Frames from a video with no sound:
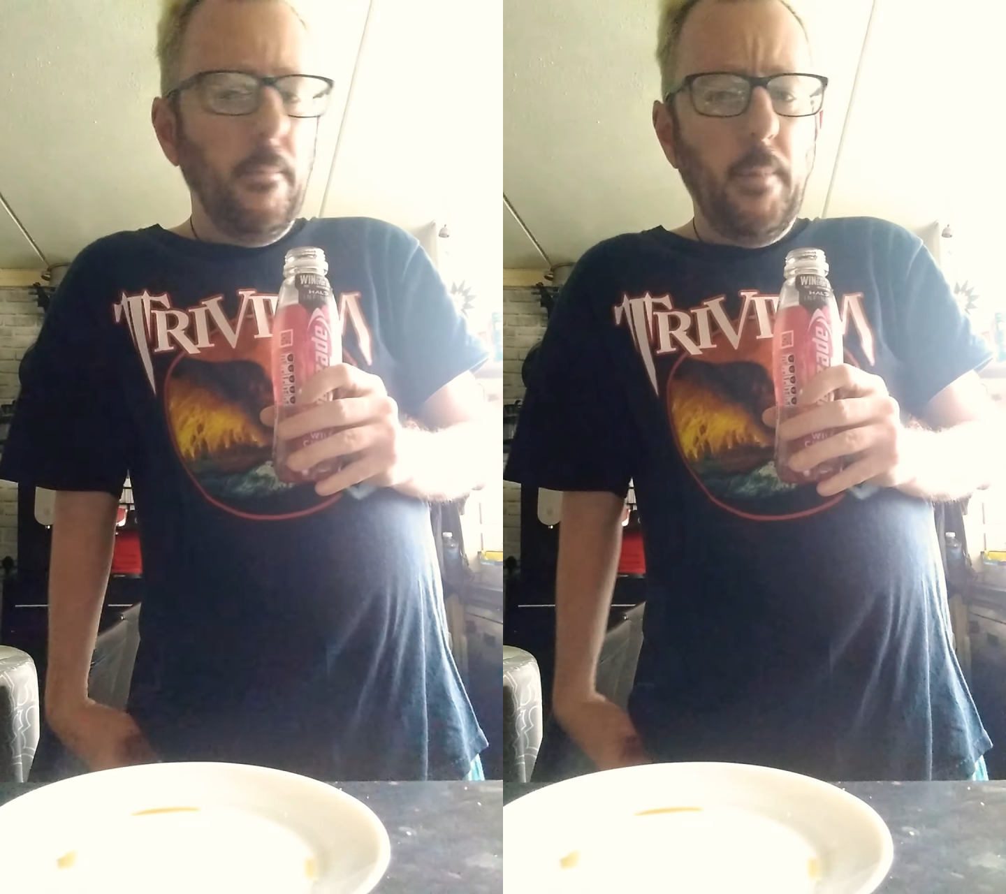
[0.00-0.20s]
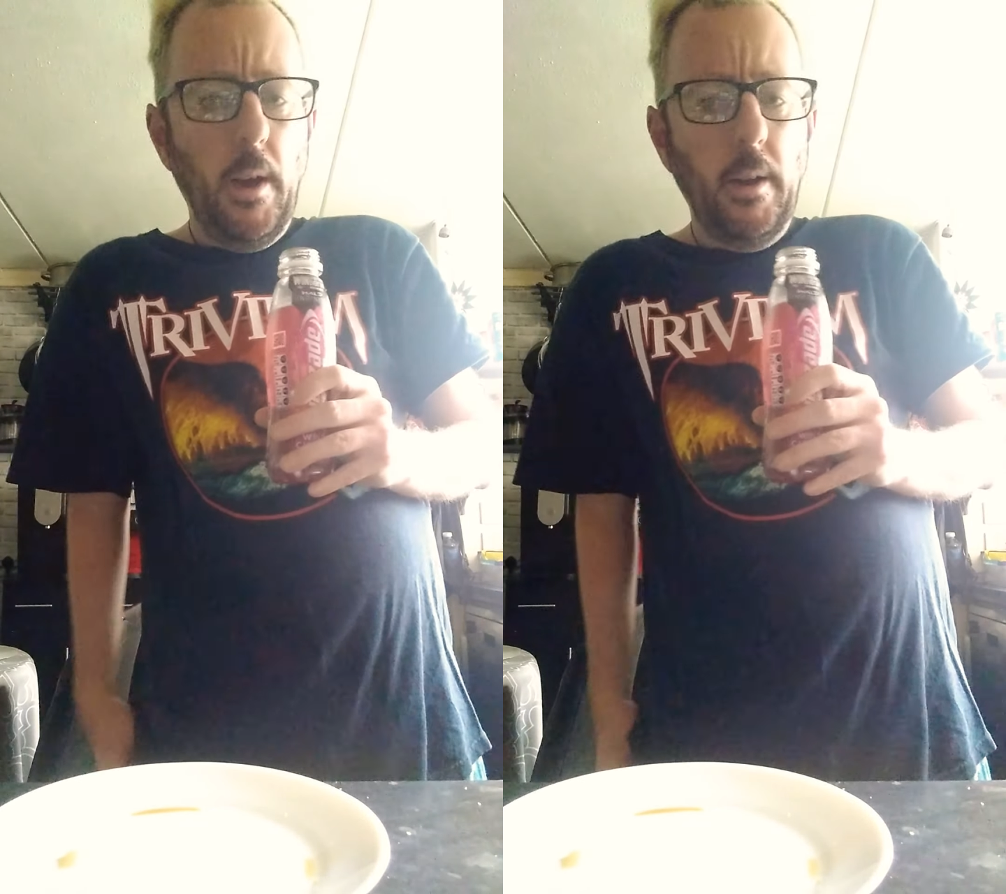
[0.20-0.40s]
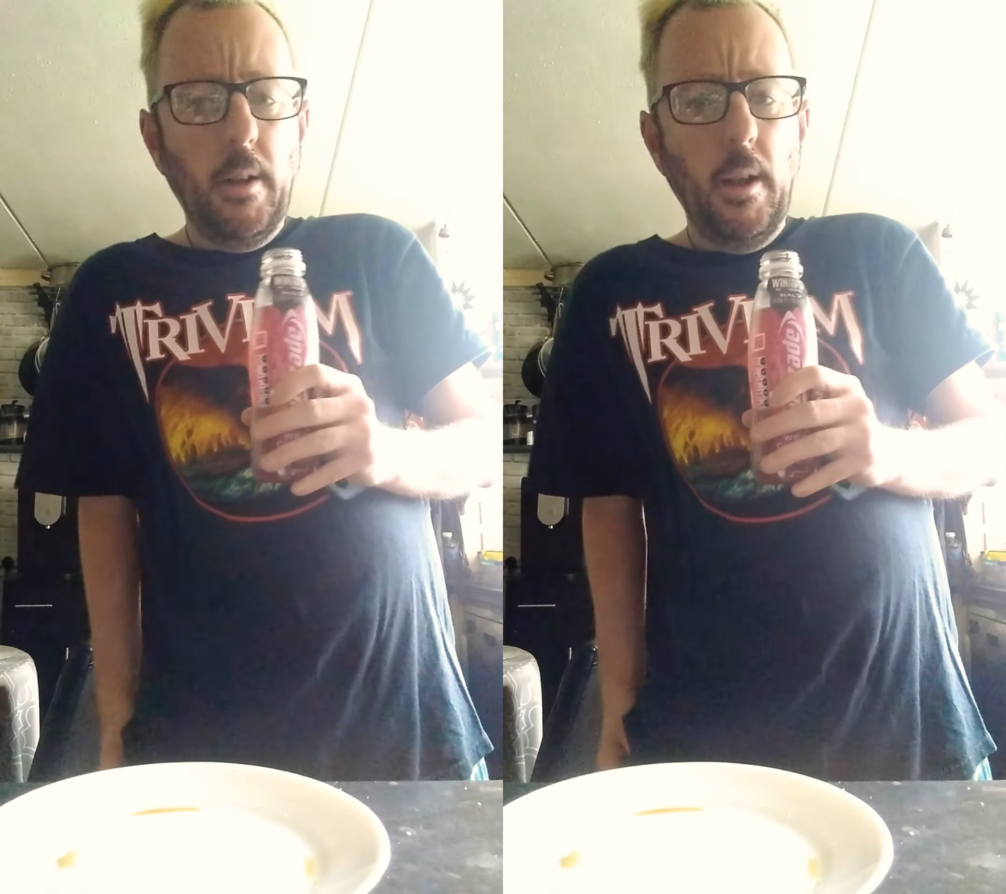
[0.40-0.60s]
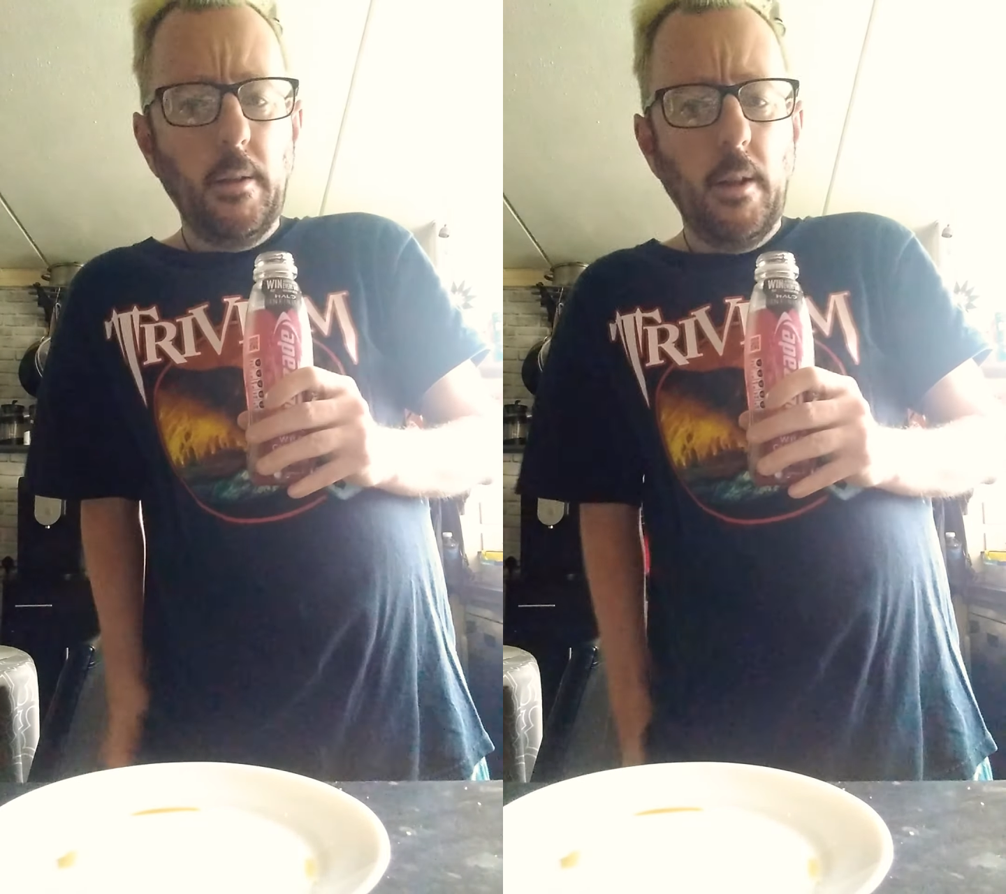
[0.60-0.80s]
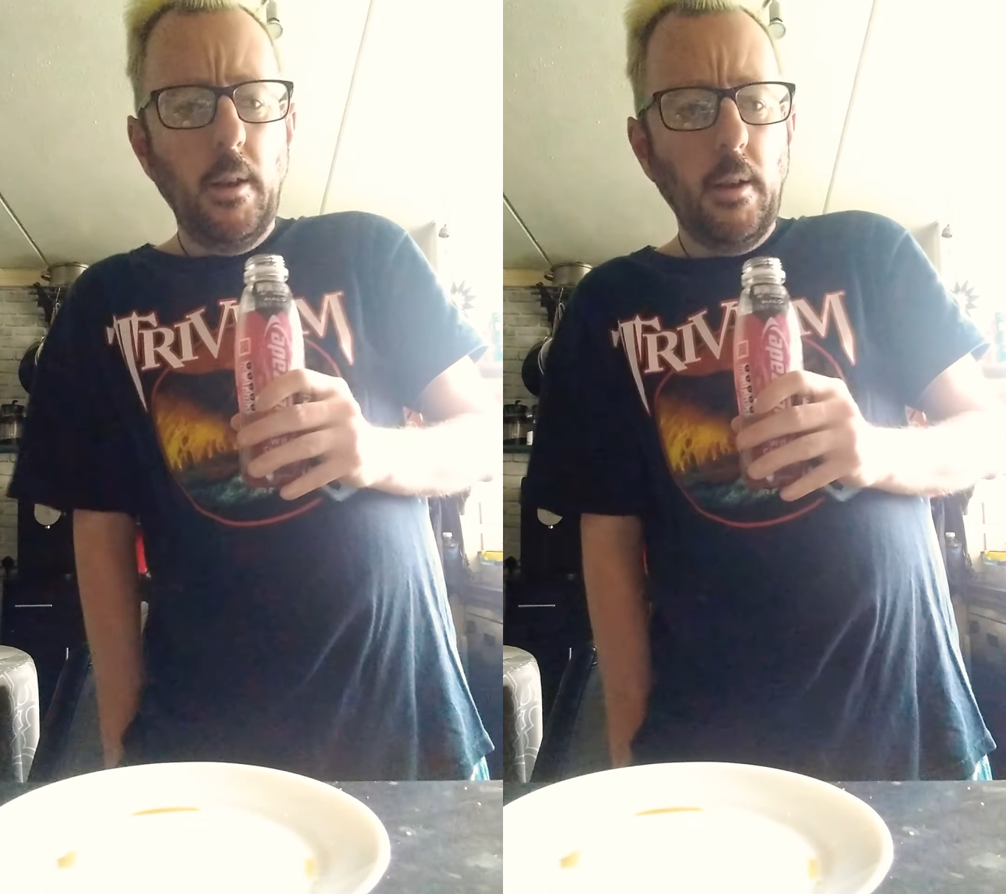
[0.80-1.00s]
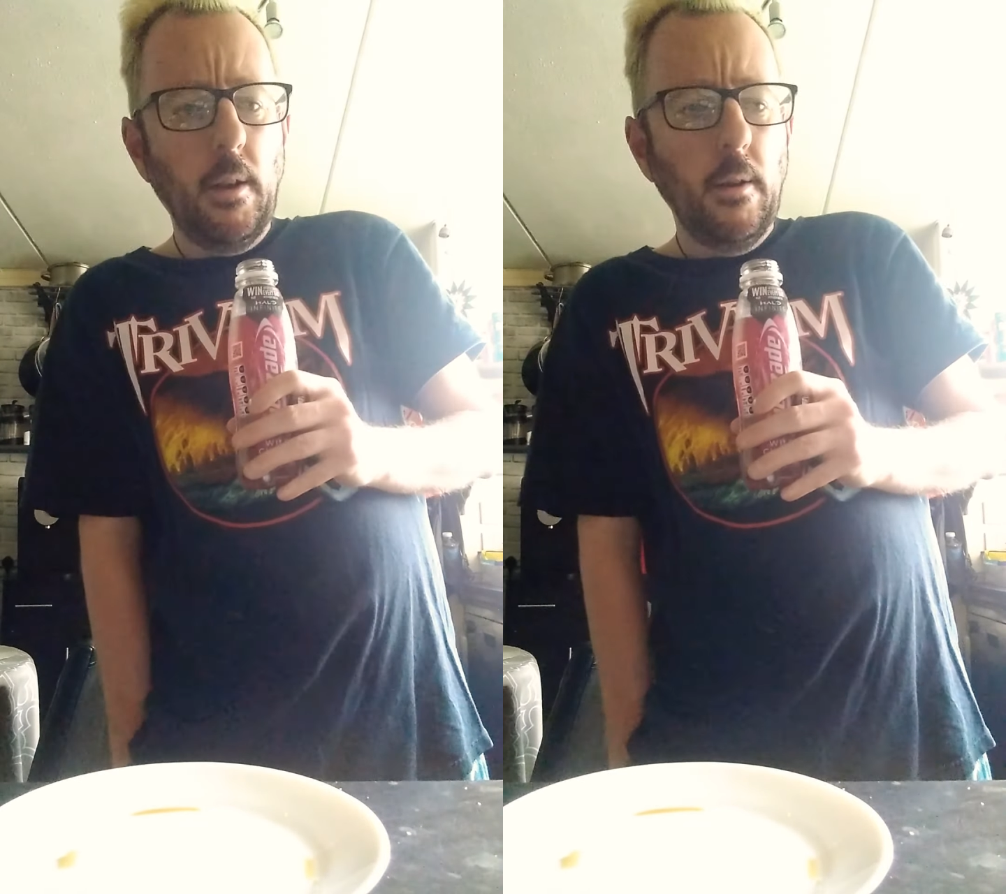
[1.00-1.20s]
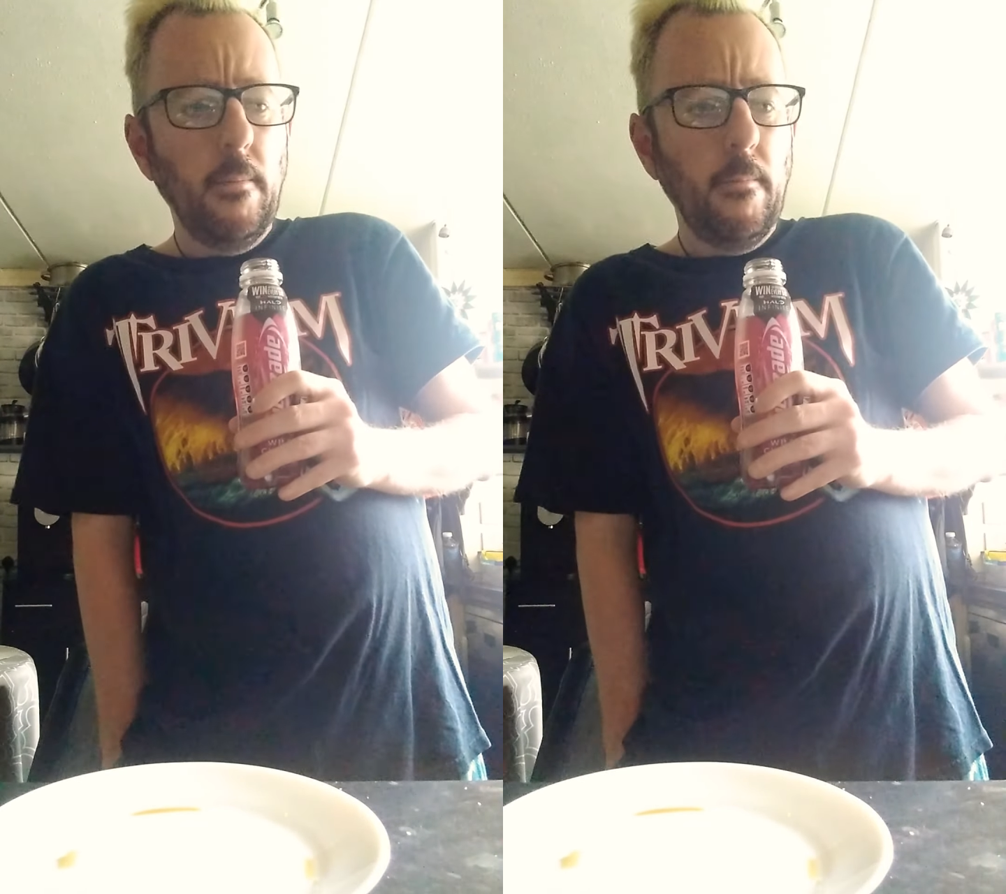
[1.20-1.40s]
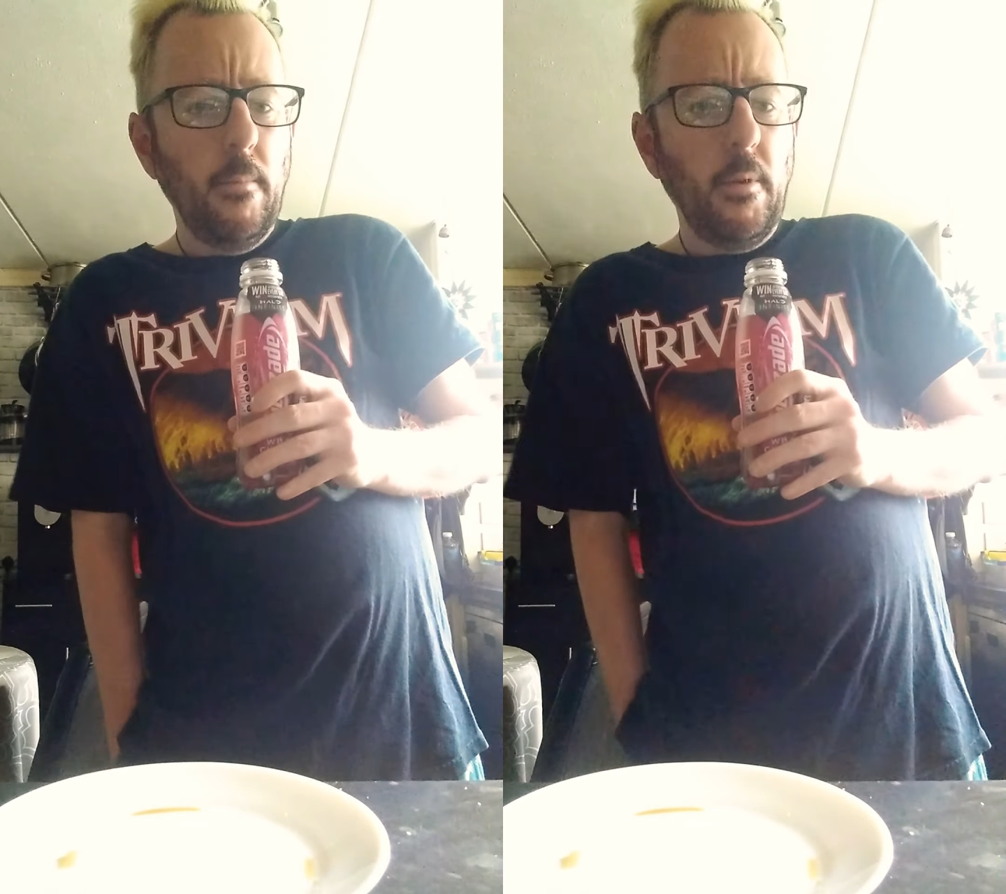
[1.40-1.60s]
like
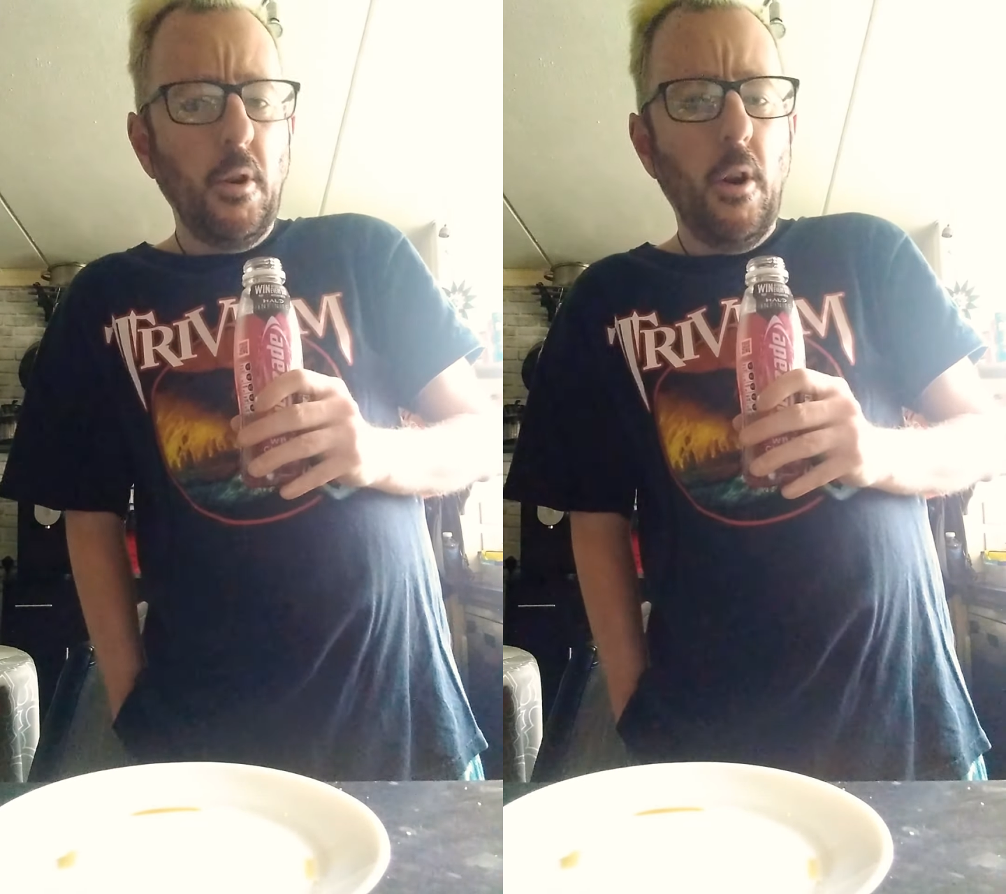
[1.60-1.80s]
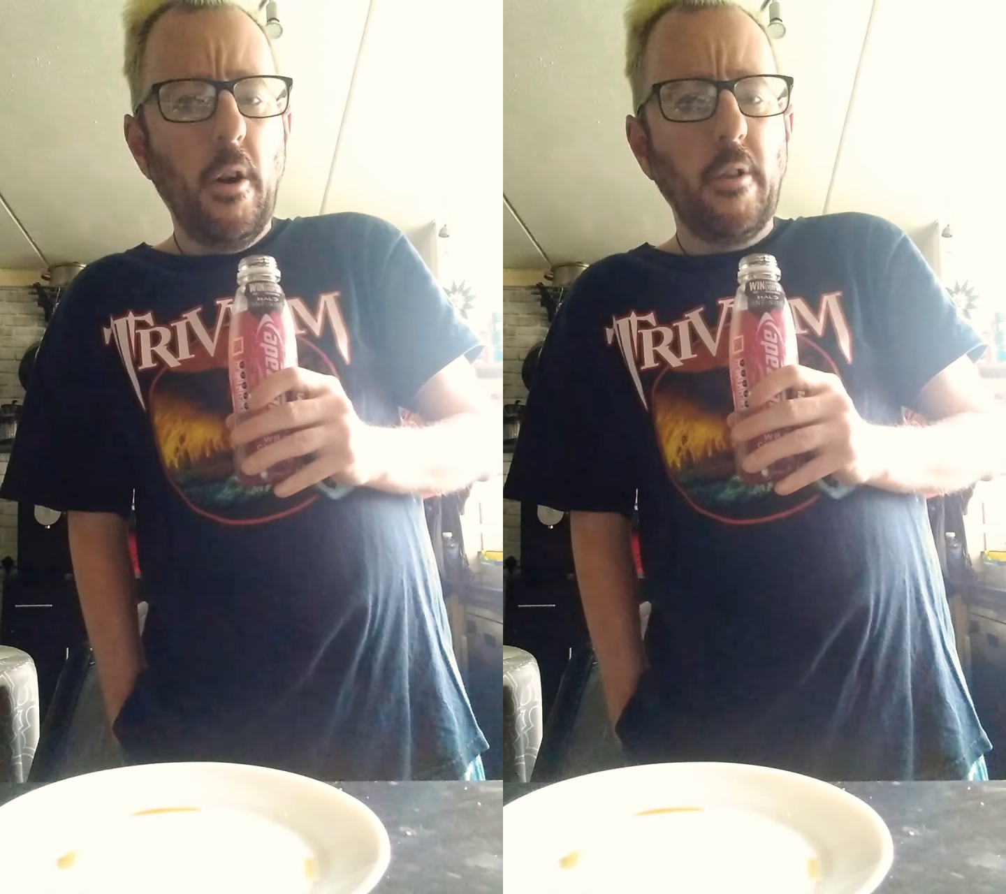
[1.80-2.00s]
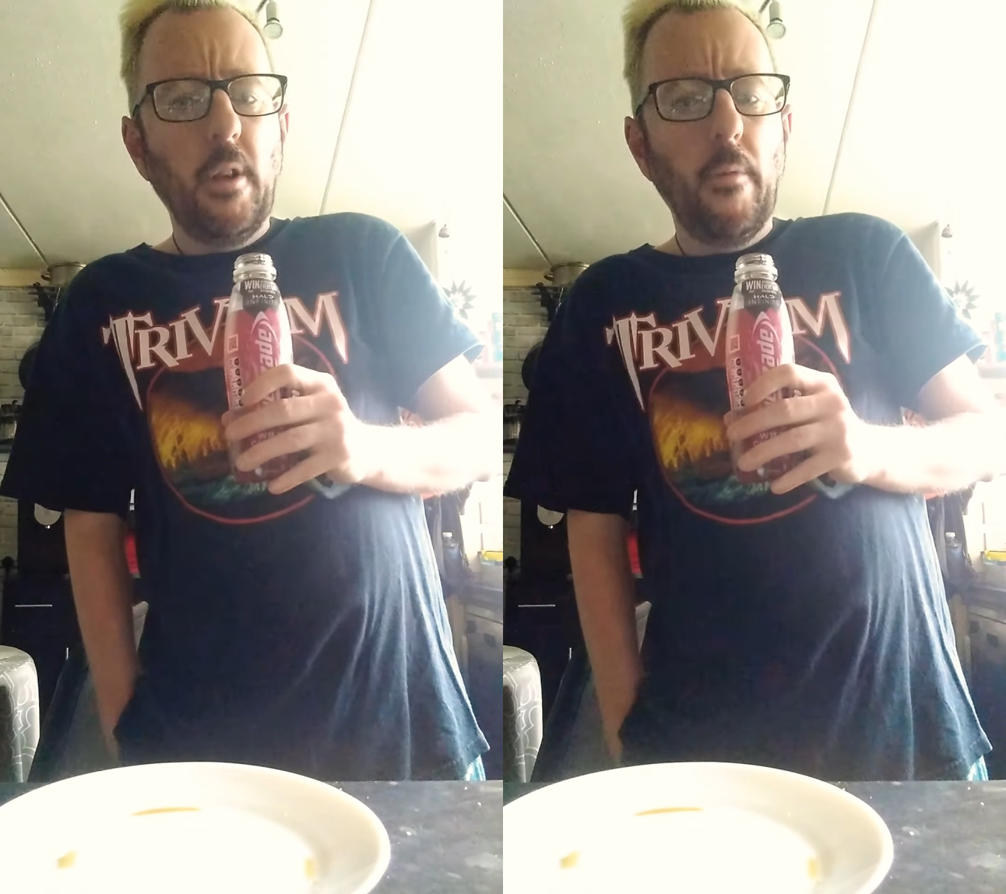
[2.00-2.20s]
cost,